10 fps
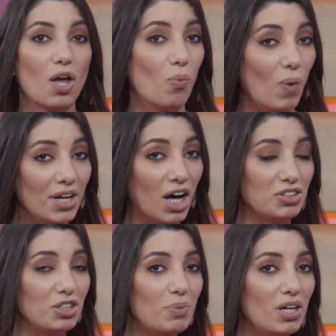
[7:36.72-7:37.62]

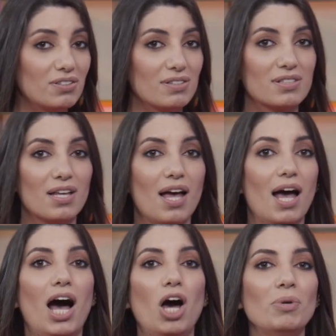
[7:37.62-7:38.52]
100 bottles.
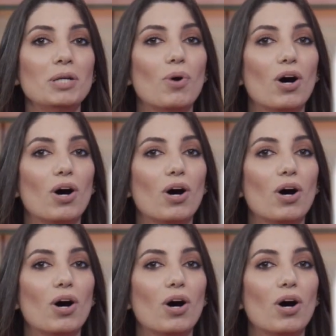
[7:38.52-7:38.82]
How many